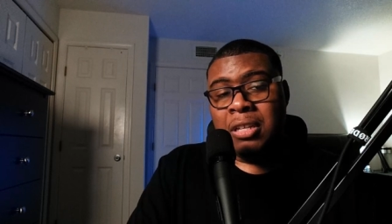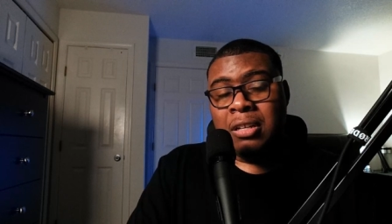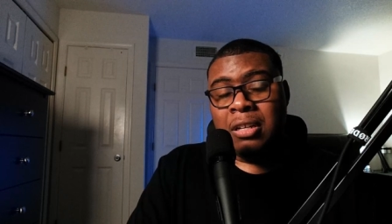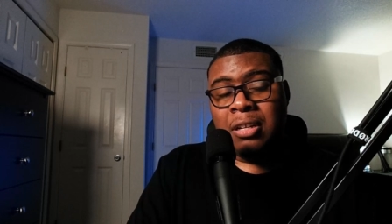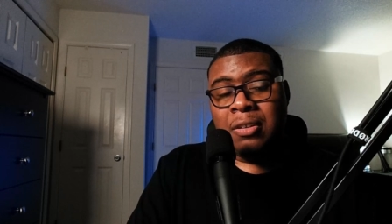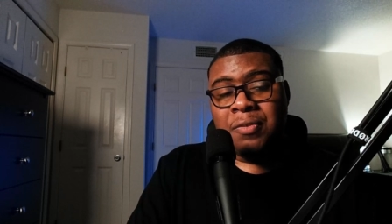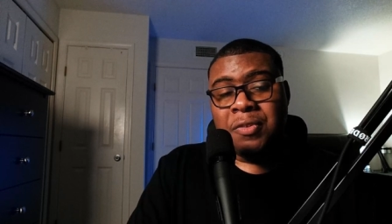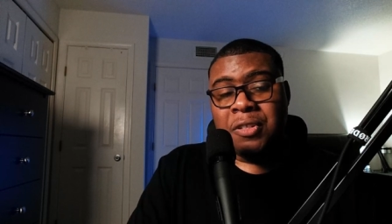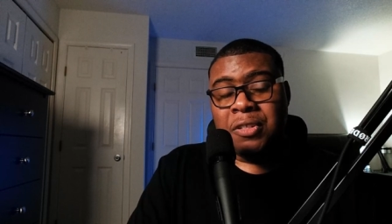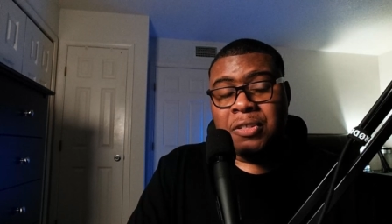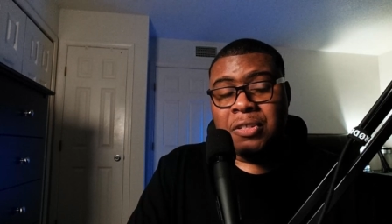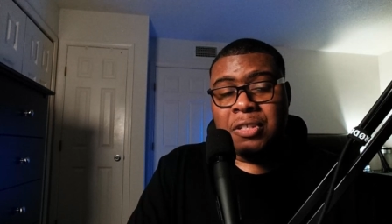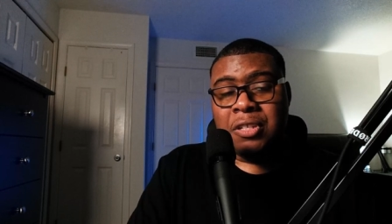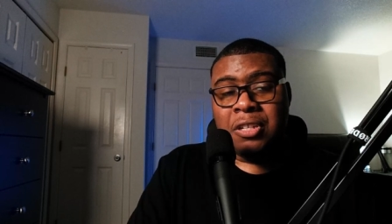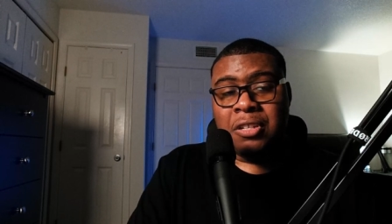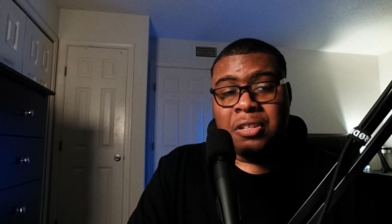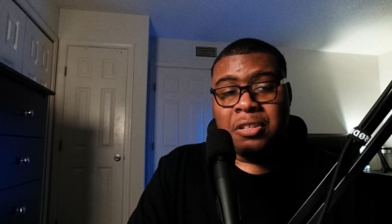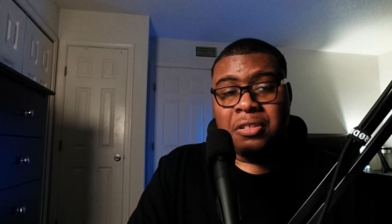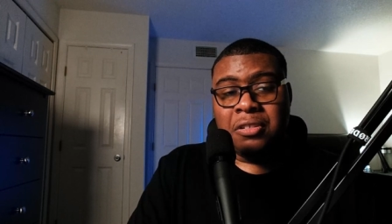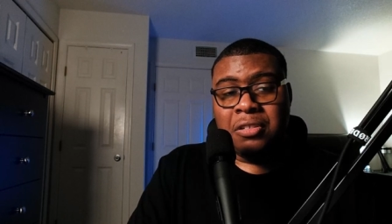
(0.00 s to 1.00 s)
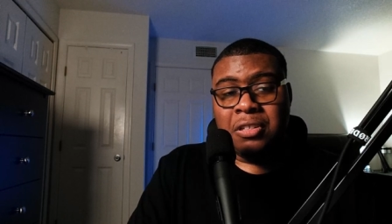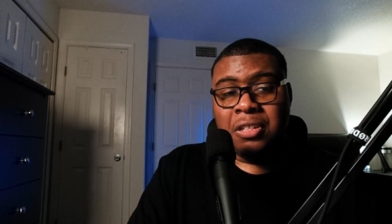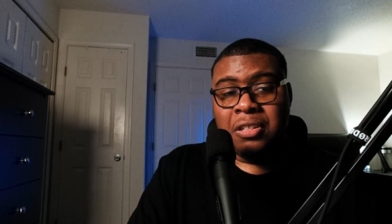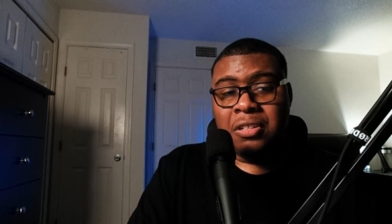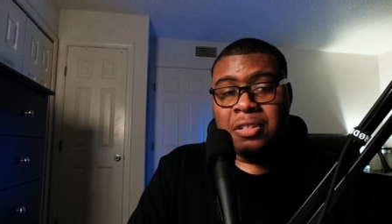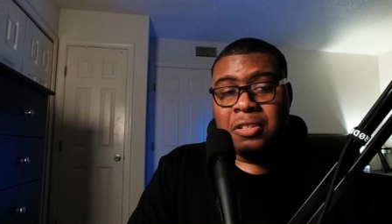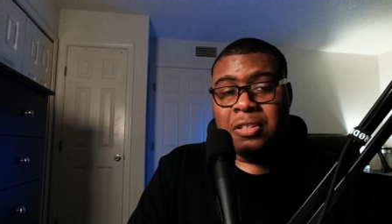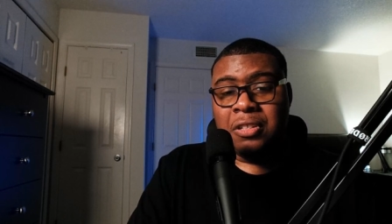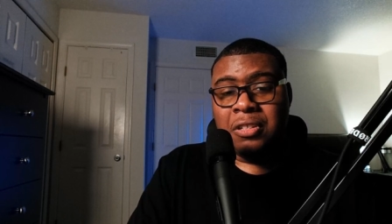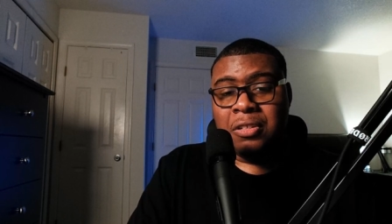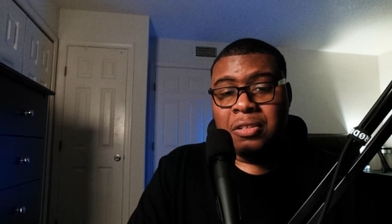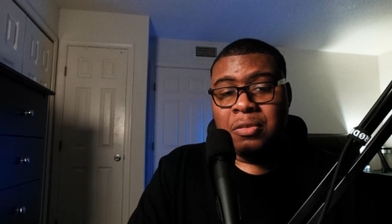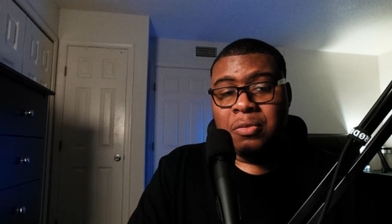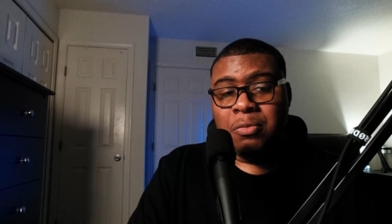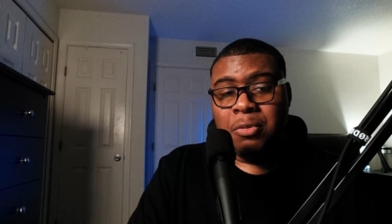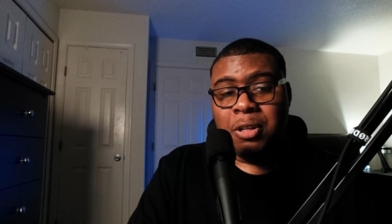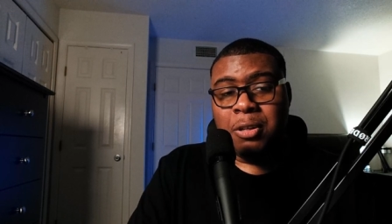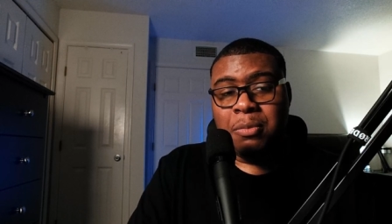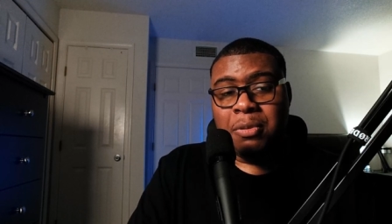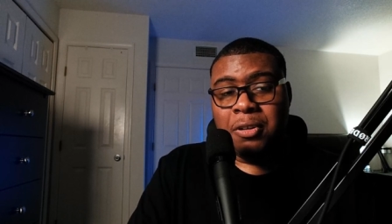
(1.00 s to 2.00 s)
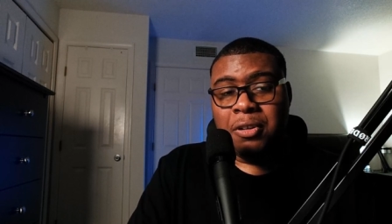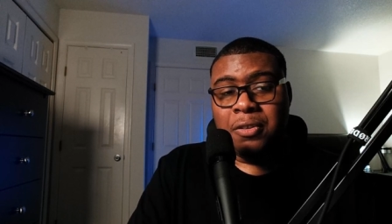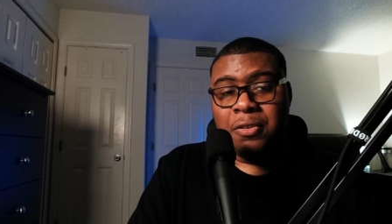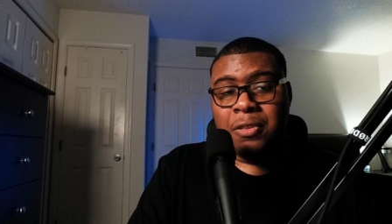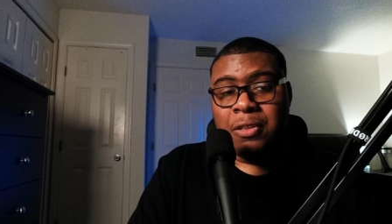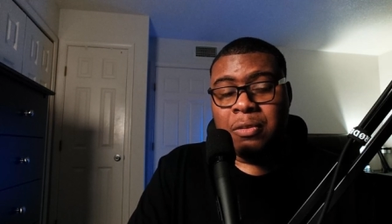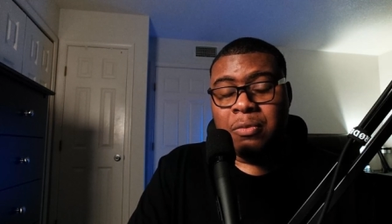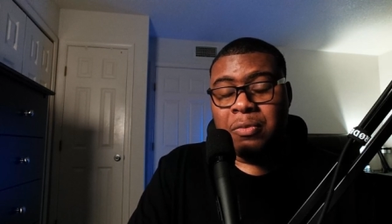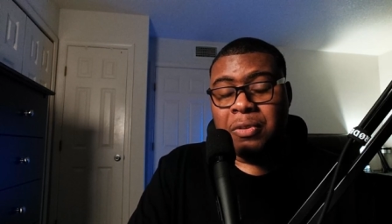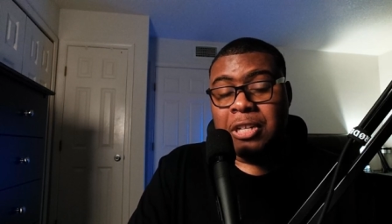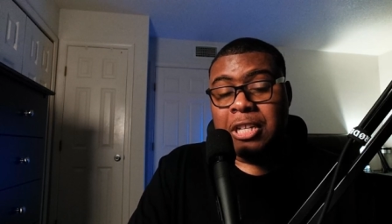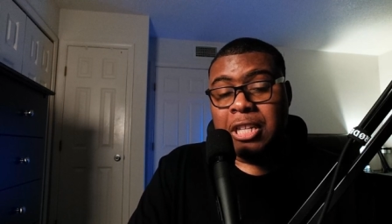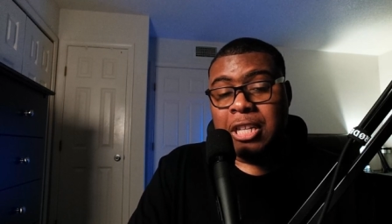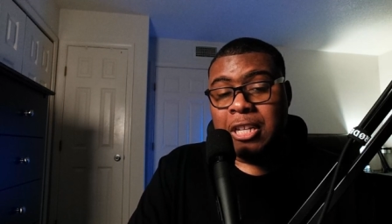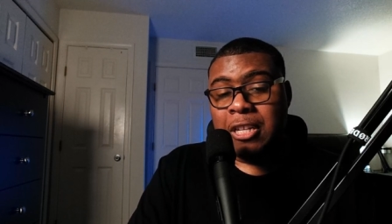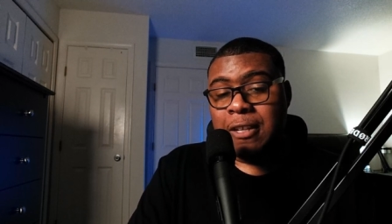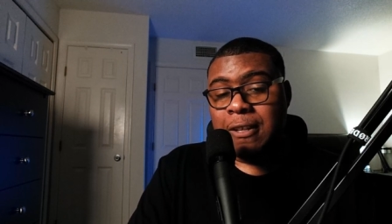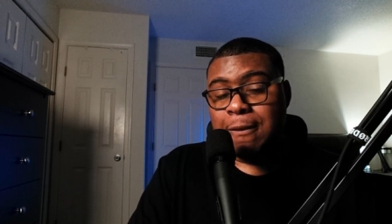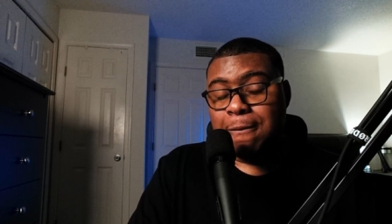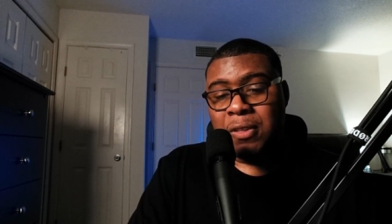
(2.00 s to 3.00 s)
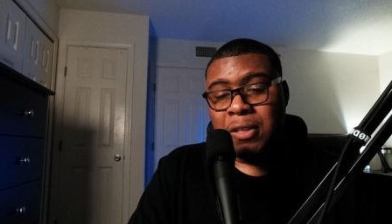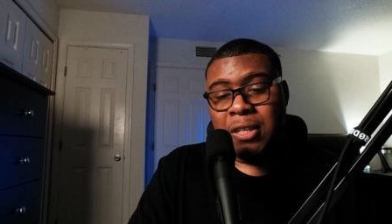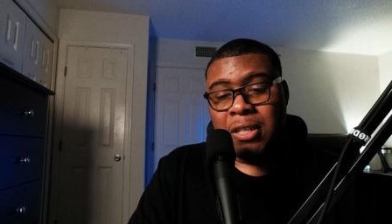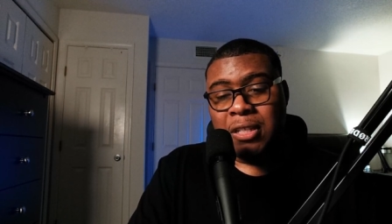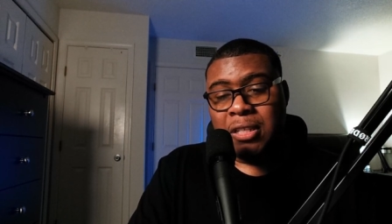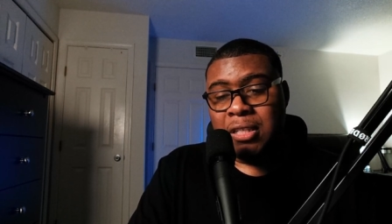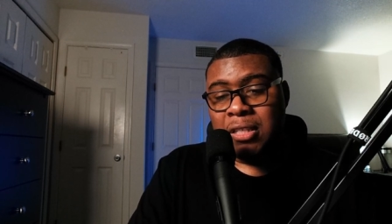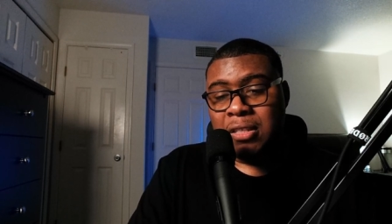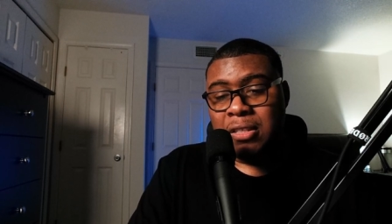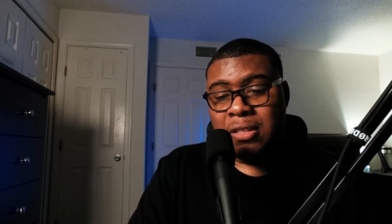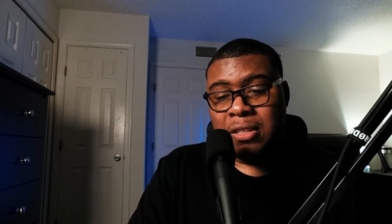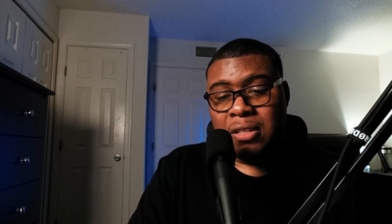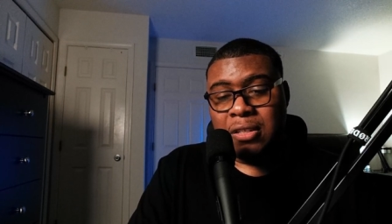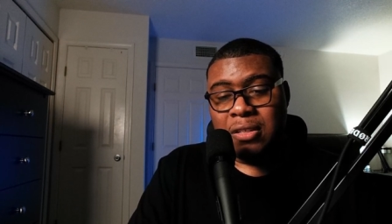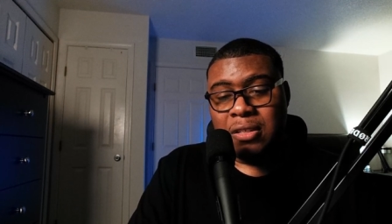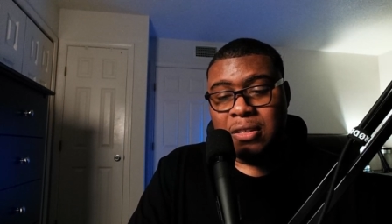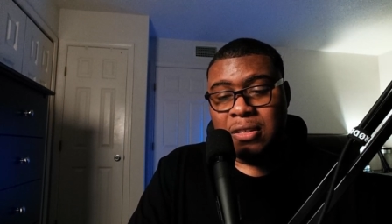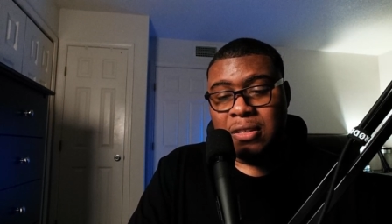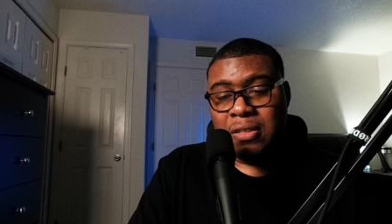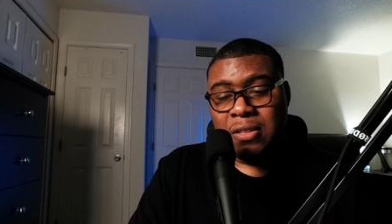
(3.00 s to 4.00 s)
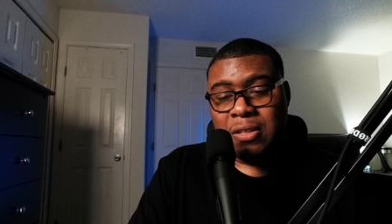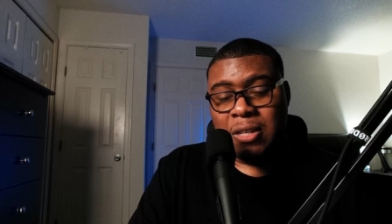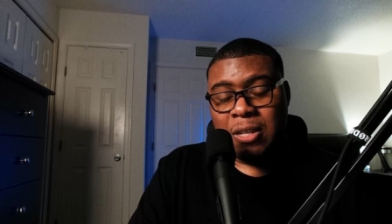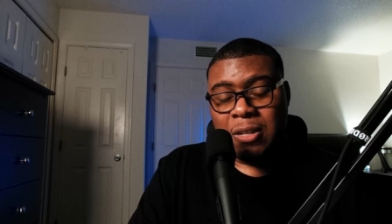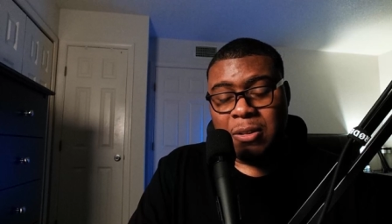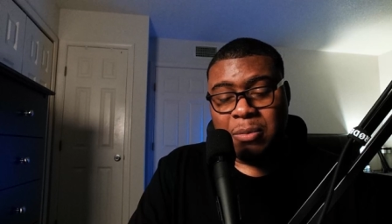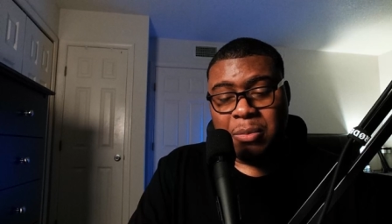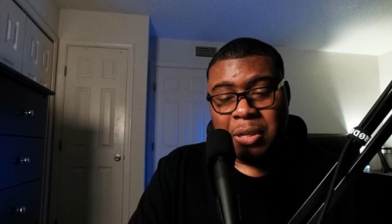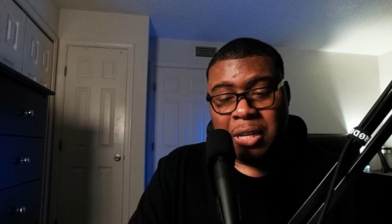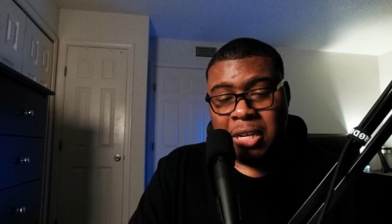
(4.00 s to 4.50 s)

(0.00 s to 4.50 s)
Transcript: of this year, other than Rebirth and Relink. Like this, this is insane.